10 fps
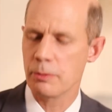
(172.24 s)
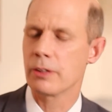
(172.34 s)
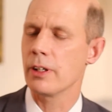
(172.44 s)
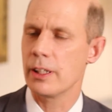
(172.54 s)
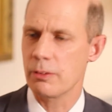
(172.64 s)

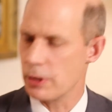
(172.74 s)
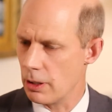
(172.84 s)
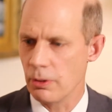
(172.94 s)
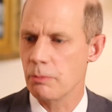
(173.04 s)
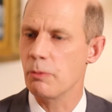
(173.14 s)
immigration. We
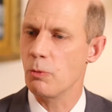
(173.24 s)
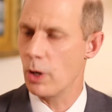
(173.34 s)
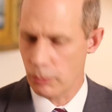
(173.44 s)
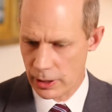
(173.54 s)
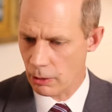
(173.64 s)
don't
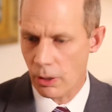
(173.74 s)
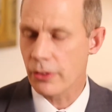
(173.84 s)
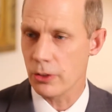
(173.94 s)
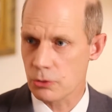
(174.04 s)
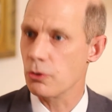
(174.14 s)
want
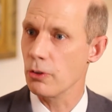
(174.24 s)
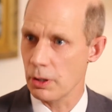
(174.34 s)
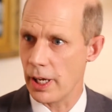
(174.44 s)
those foreign